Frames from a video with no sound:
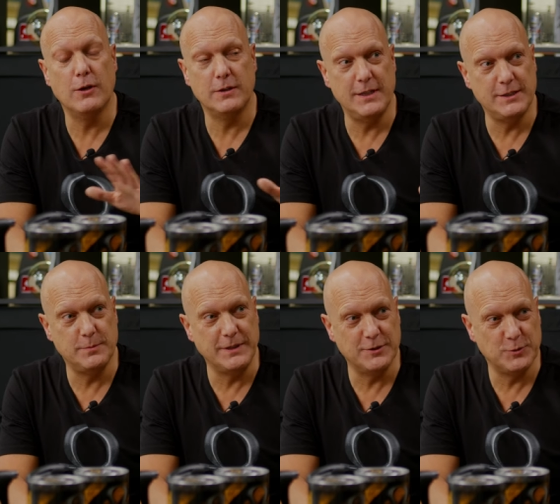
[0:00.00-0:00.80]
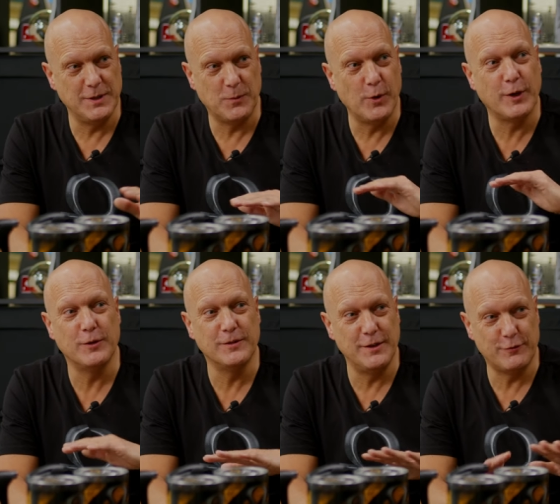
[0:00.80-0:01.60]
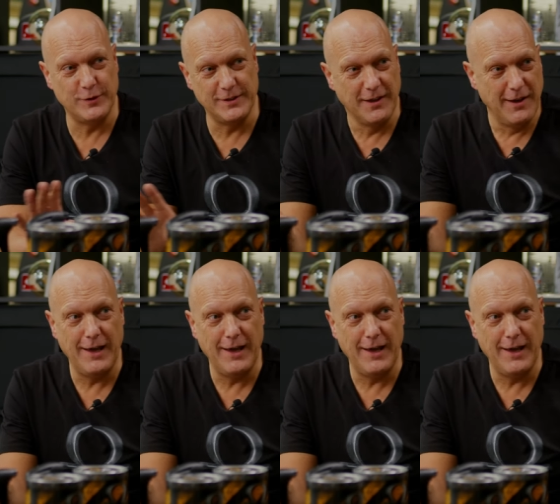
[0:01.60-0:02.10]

beyond this okay. because we are working on different